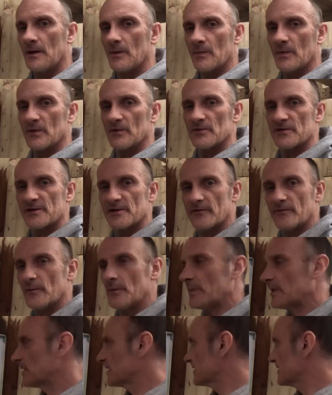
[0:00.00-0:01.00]
build stuff
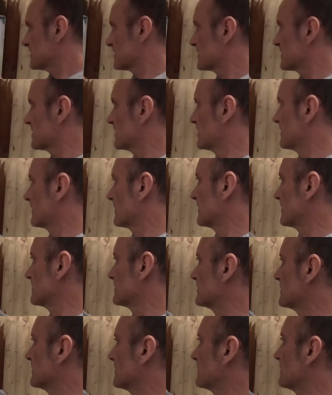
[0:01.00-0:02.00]
and bites, we're going to
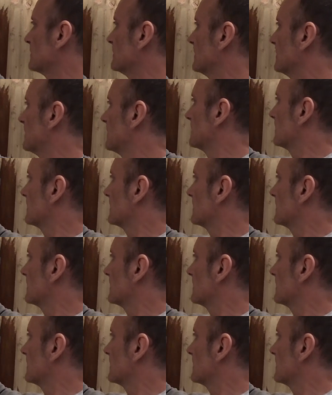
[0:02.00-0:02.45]
do